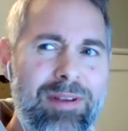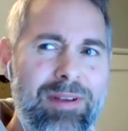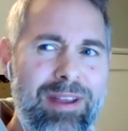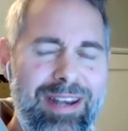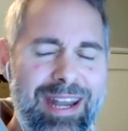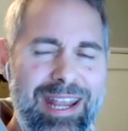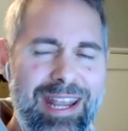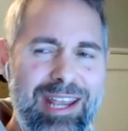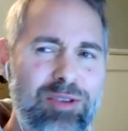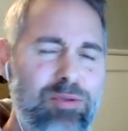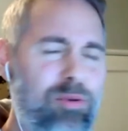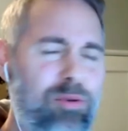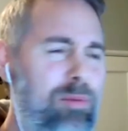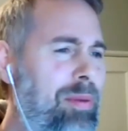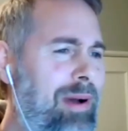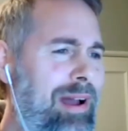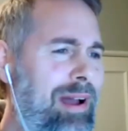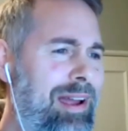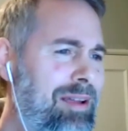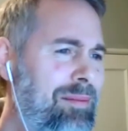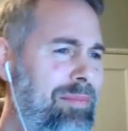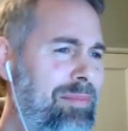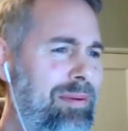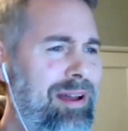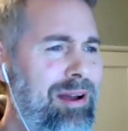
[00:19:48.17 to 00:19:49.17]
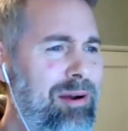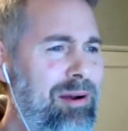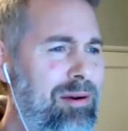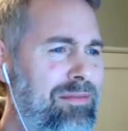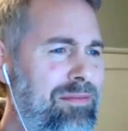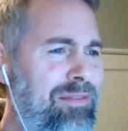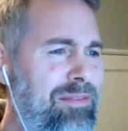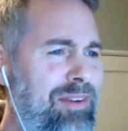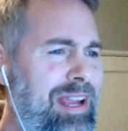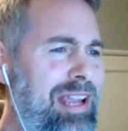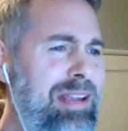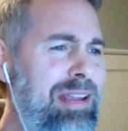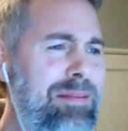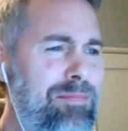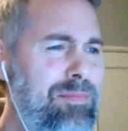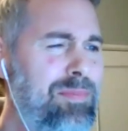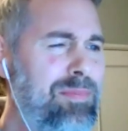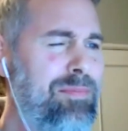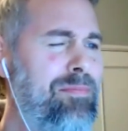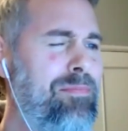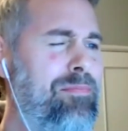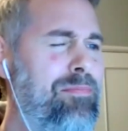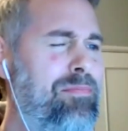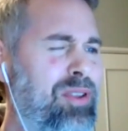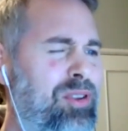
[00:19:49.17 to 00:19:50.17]
an annual buying power of eight
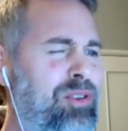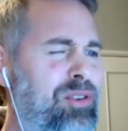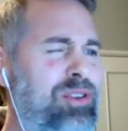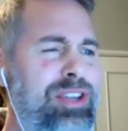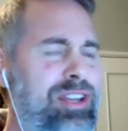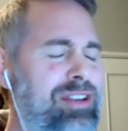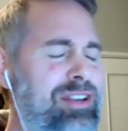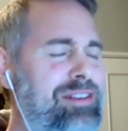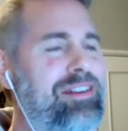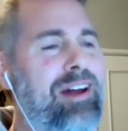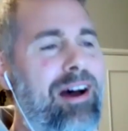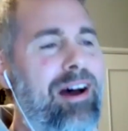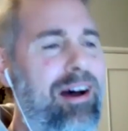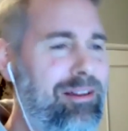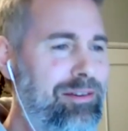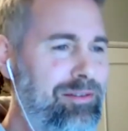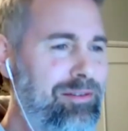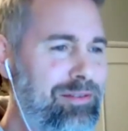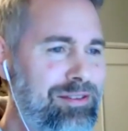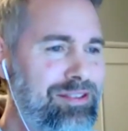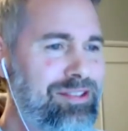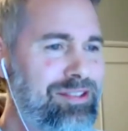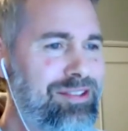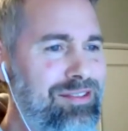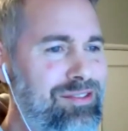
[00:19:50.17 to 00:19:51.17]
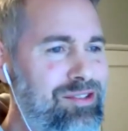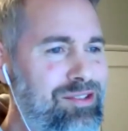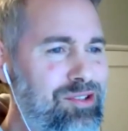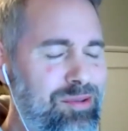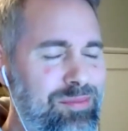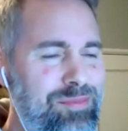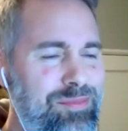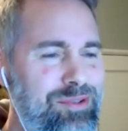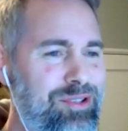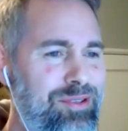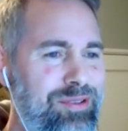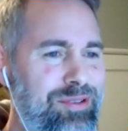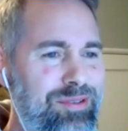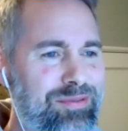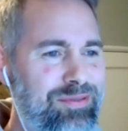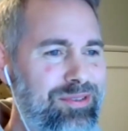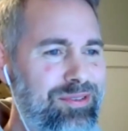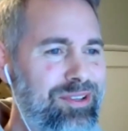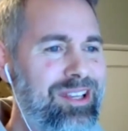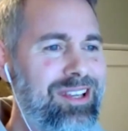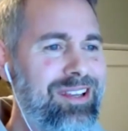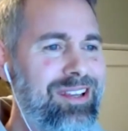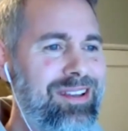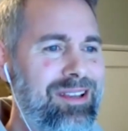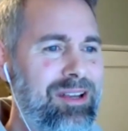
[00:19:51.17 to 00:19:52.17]
billion dollars in terms of
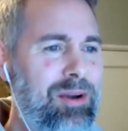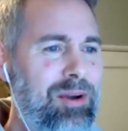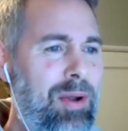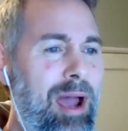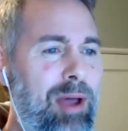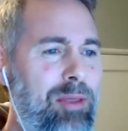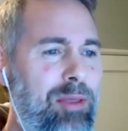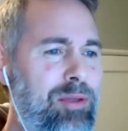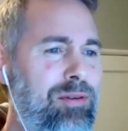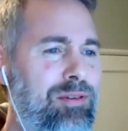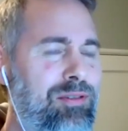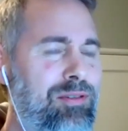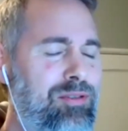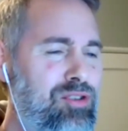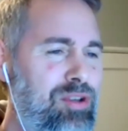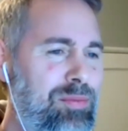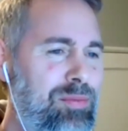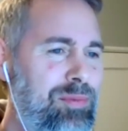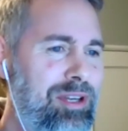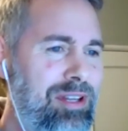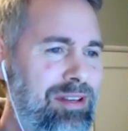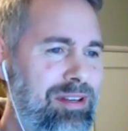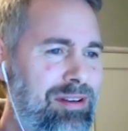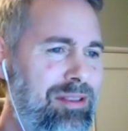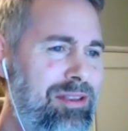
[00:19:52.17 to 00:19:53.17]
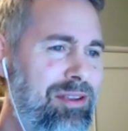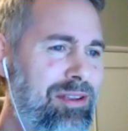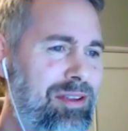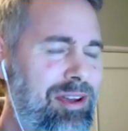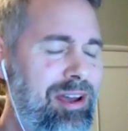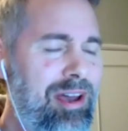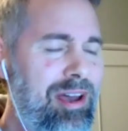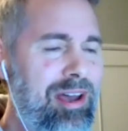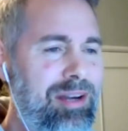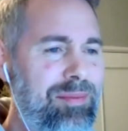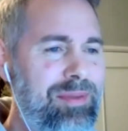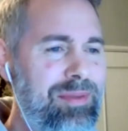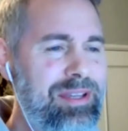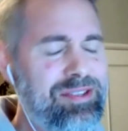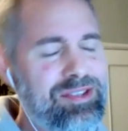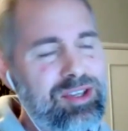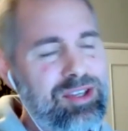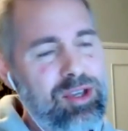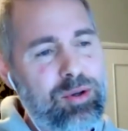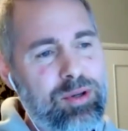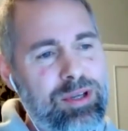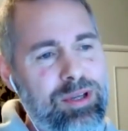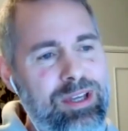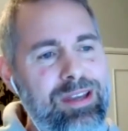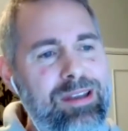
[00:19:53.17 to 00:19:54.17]
you know, how they're contributing to the economy.
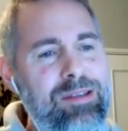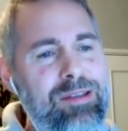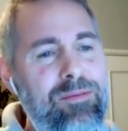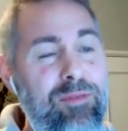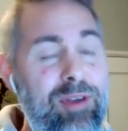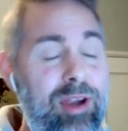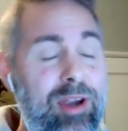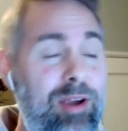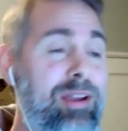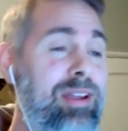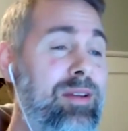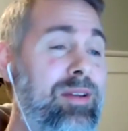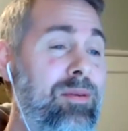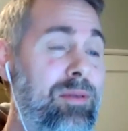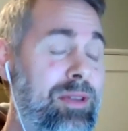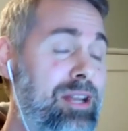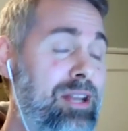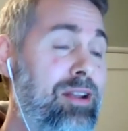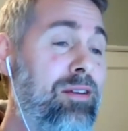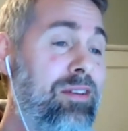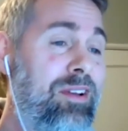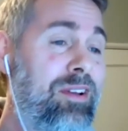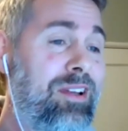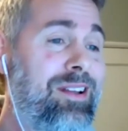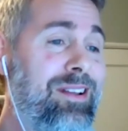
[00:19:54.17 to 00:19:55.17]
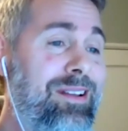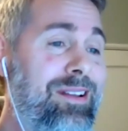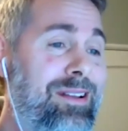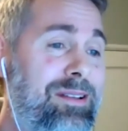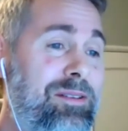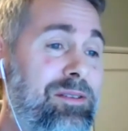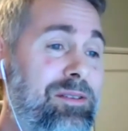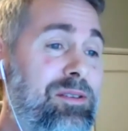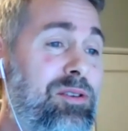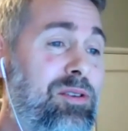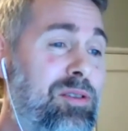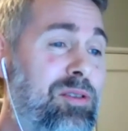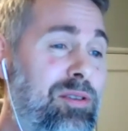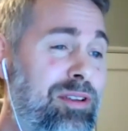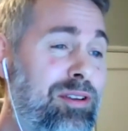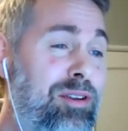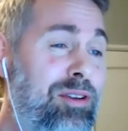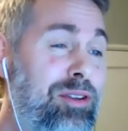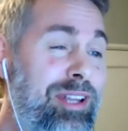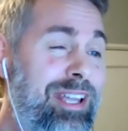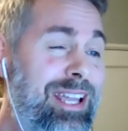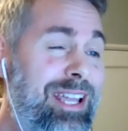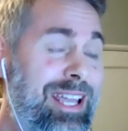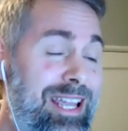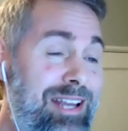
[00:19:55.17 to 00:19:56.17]
So very, you know,
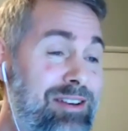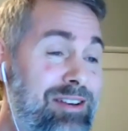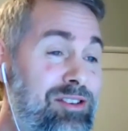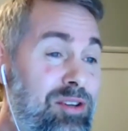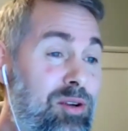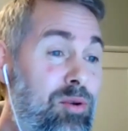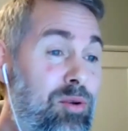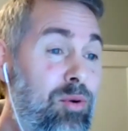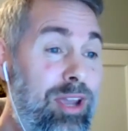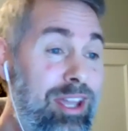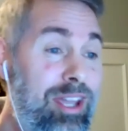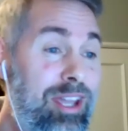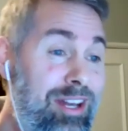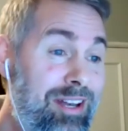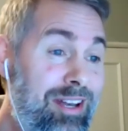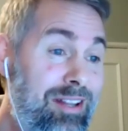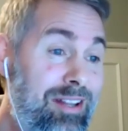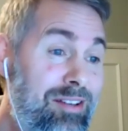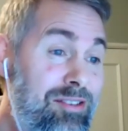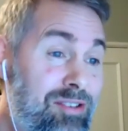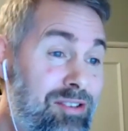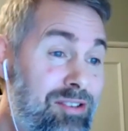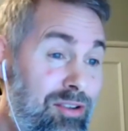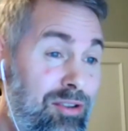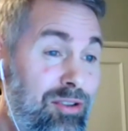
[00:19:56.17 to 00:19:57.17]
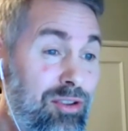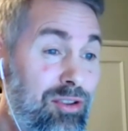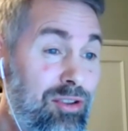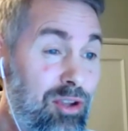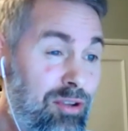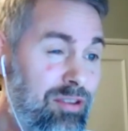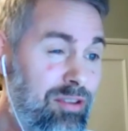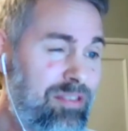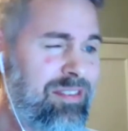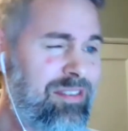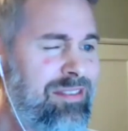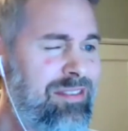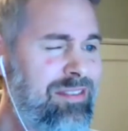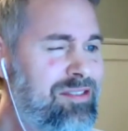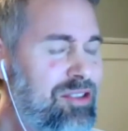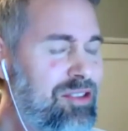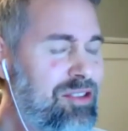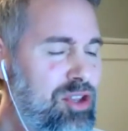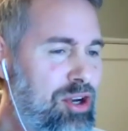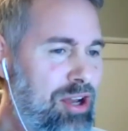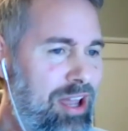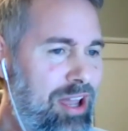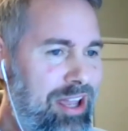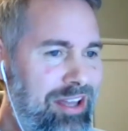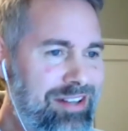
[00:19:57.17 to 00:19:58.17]
clearly integrated into the into the
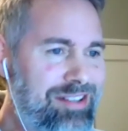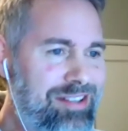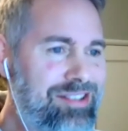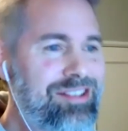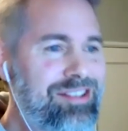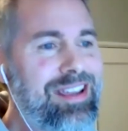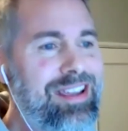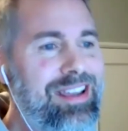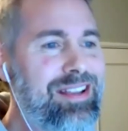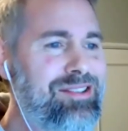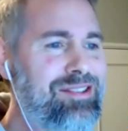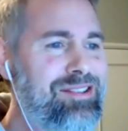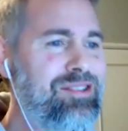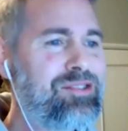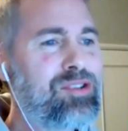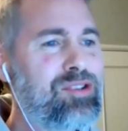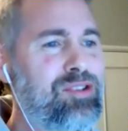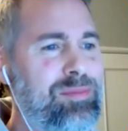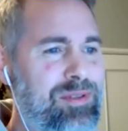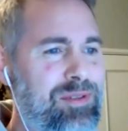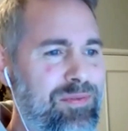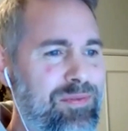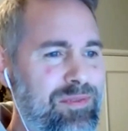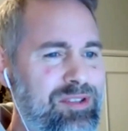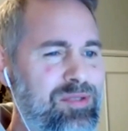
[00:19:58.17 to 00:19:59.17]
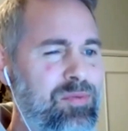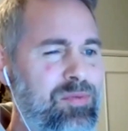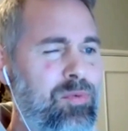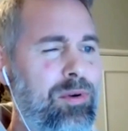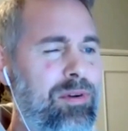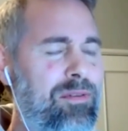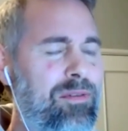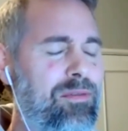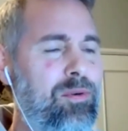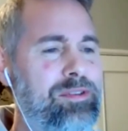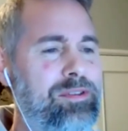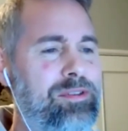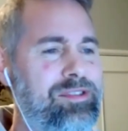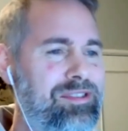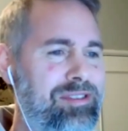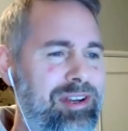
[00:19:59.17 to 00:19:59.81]
United States in terms of its workforce and